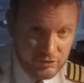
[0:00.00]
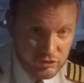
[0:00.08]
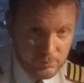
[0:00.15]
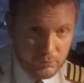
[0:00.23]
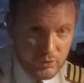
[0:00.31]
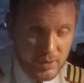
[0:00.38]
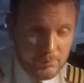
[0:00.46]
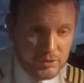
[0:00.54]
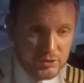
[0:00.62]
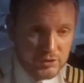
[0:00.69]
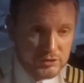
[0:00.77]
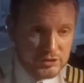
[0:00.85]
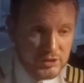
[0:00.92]
engine
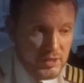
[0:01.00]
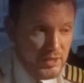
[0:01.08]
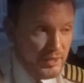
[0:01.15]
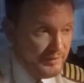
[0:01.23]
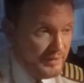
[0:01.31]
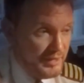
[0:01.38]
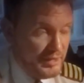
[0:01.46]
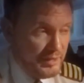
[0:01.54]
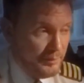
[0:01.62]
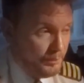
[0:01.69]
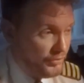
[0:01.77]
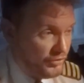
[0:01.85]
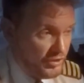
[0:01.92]
parameters, the
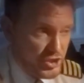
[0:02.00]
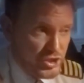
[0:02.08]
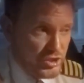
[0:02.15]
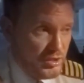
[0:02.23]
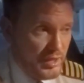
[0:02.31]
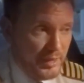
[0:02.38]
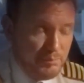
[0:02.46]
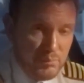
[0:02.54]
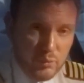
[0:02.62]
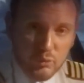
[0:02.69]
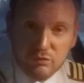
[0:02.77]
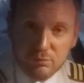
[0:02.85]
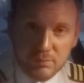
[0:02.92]
position and
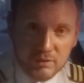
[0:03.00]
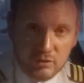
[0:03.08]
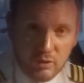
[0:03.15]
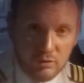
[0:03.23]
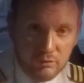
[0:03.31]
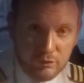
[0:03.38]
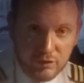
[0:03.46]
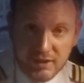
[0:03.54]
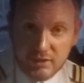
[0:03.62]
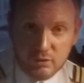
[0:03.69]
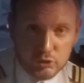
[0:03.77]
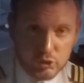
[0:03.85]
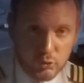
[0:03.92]
movement of
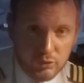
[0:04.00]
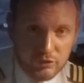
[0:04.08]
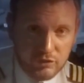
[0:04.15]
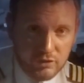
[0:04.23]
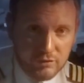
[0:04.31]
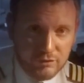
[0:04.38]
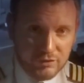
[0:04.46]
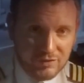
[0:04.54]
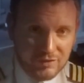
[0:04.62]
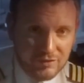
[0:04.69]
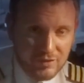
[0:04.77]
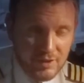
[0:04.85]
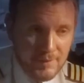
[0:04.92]
flight control
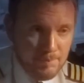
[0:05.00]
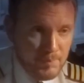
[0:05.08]
surfaces,